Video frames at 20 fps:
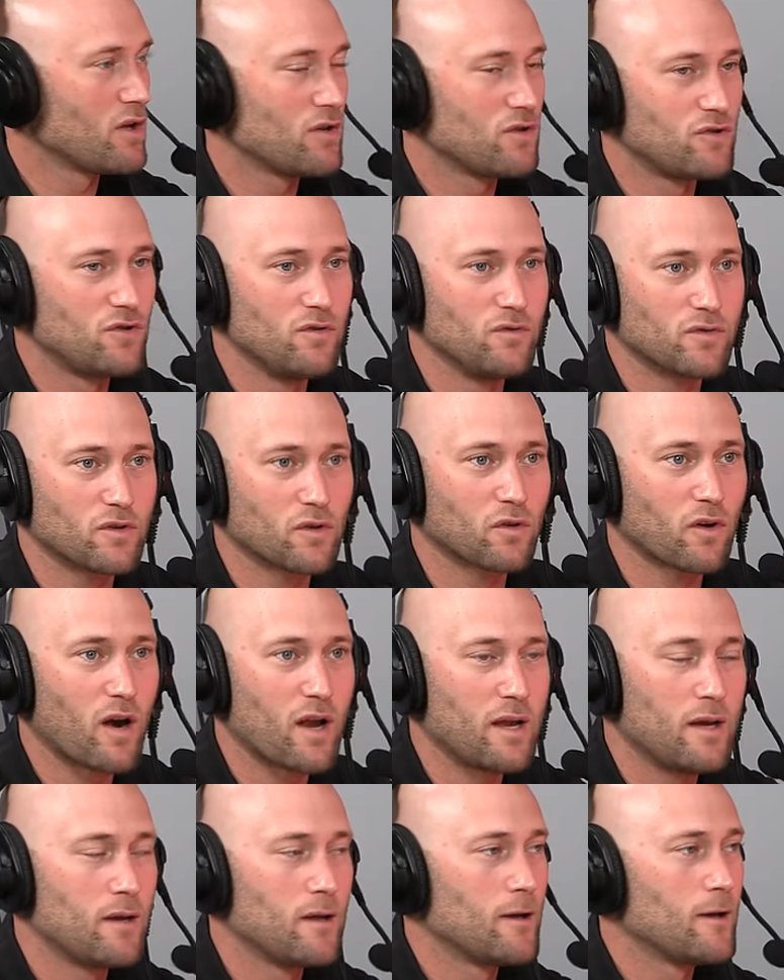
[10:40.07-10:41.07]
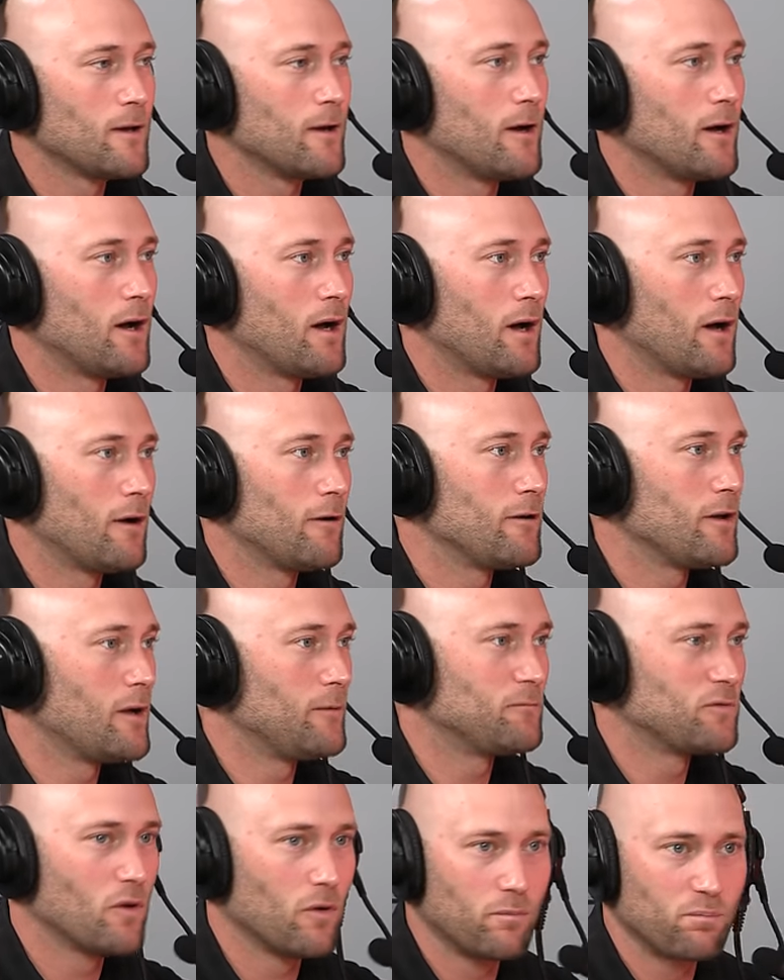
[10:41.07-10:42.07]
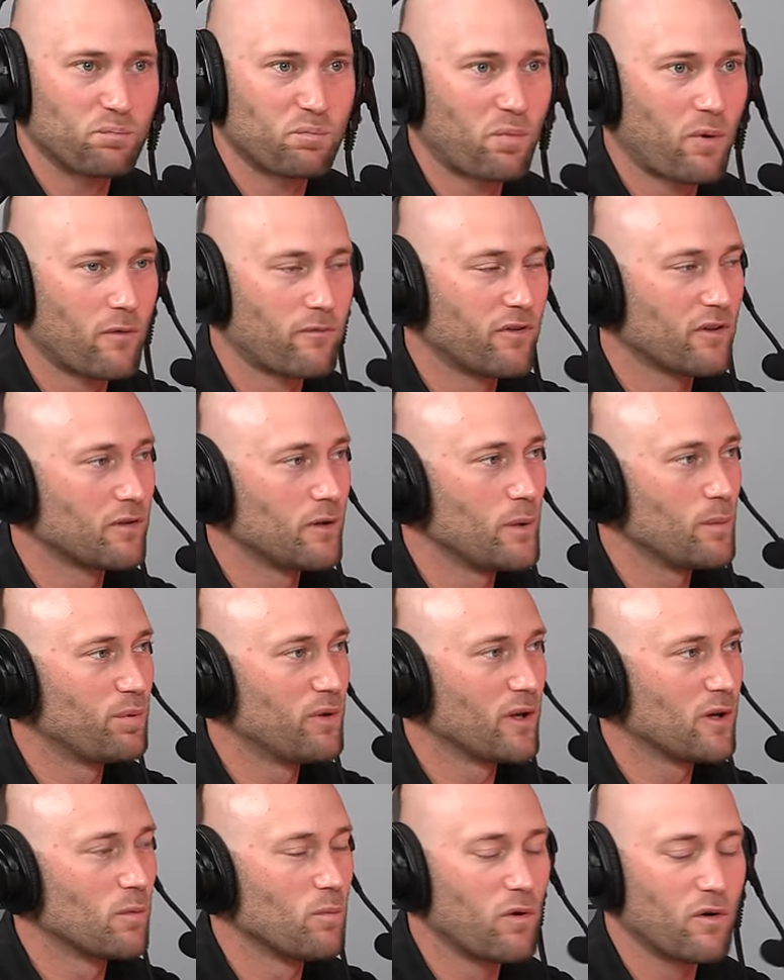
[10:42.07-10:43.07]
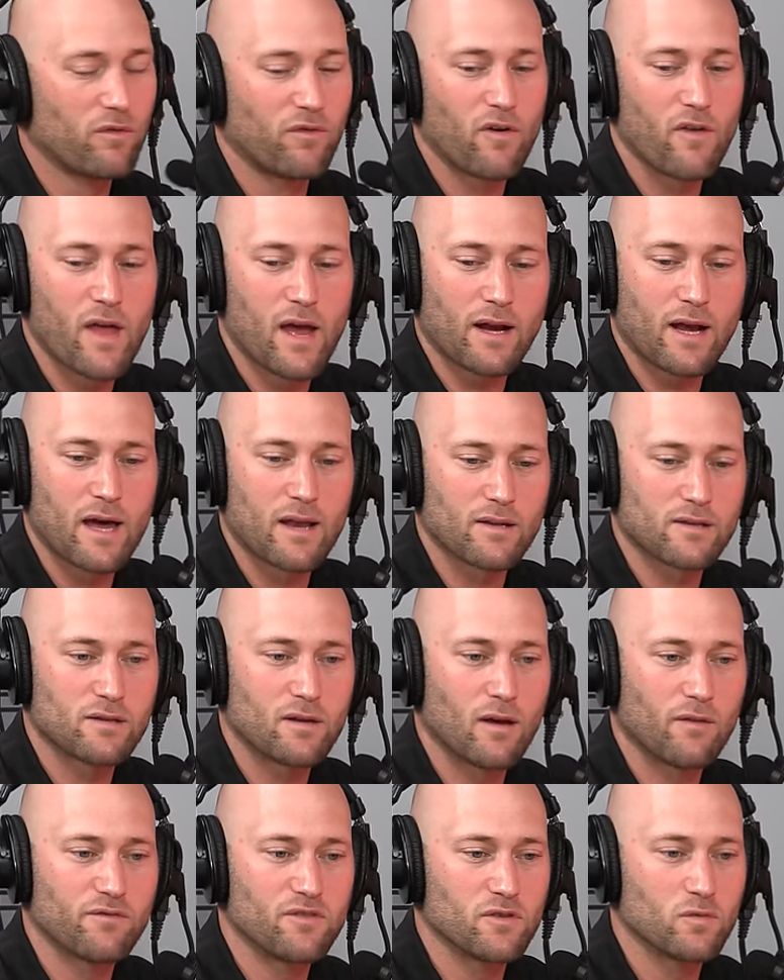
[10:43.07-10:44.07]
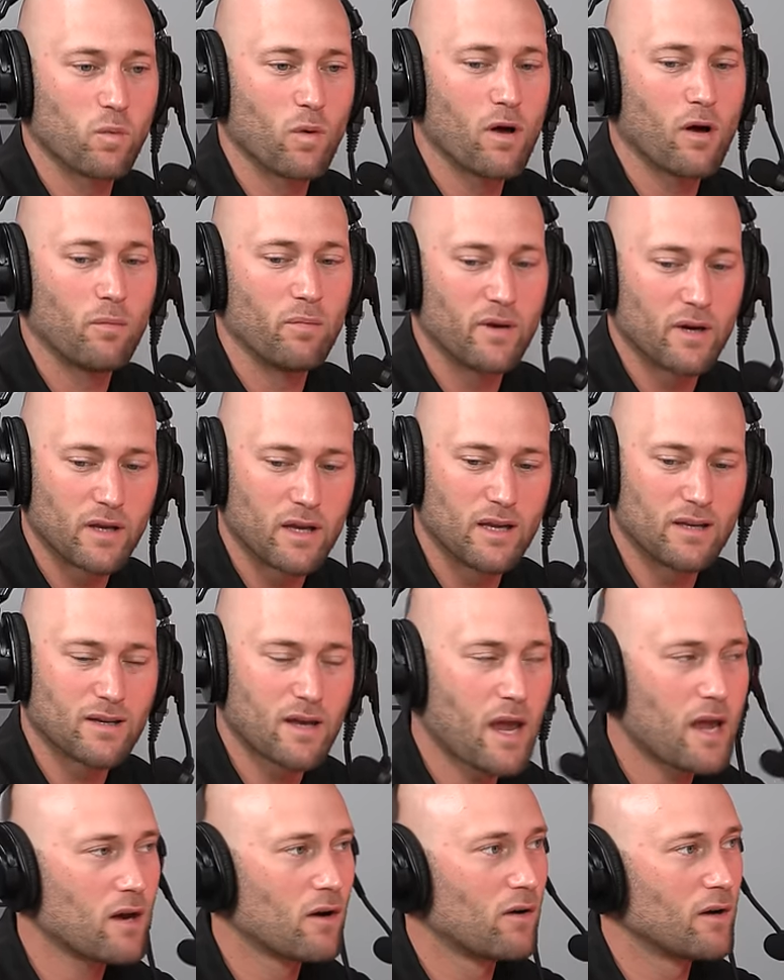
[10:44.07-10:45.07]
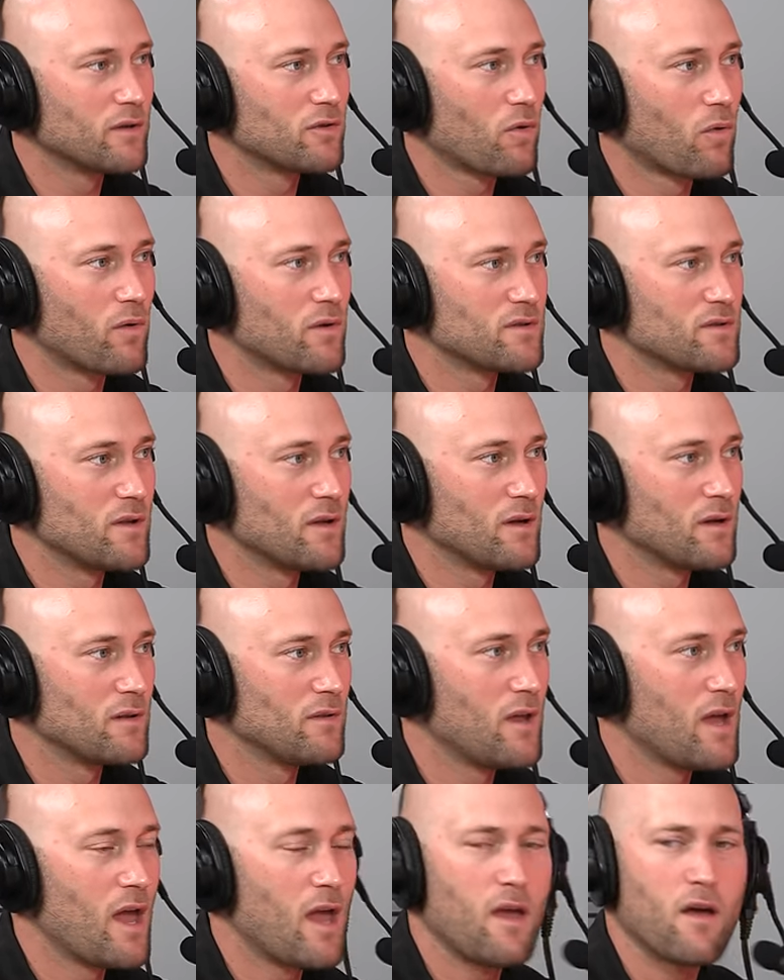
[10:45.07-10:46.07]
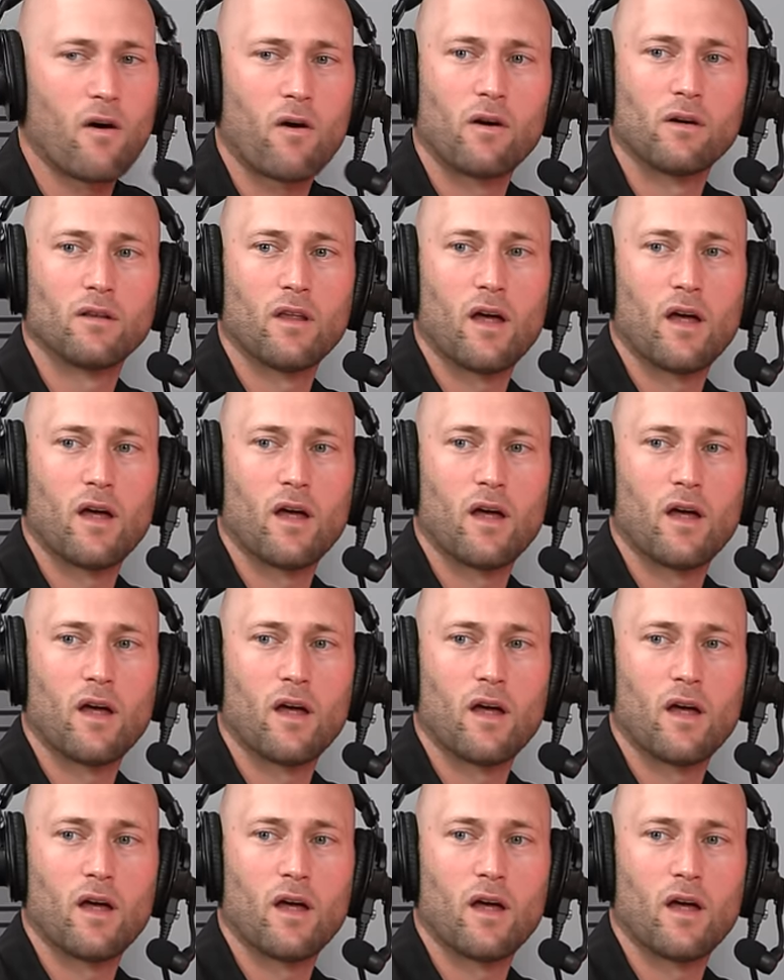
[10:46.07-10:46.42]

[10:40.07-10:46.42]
Shoots great, uh, and so perfectly applicable for that kind of stuff as well. But again, catering towards the, the A R